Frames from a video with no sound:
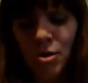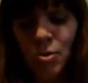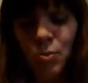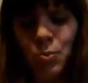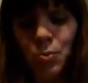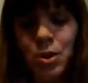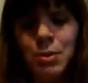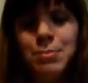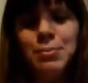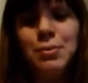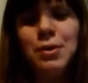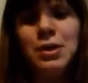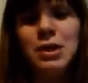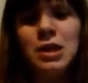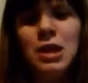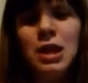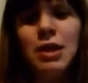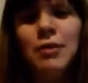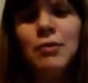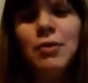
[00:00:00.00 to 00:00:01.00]
When Prince
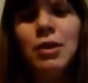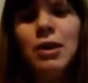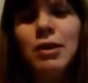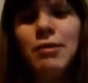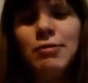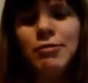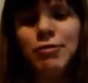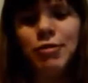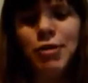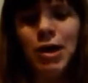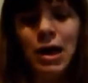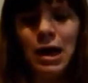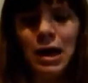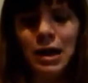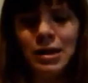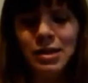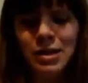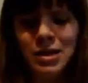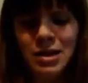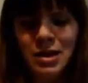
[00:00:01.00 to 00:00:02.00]
Henry of
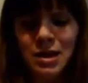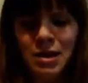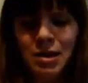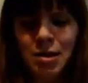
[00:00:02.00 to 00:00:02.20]
France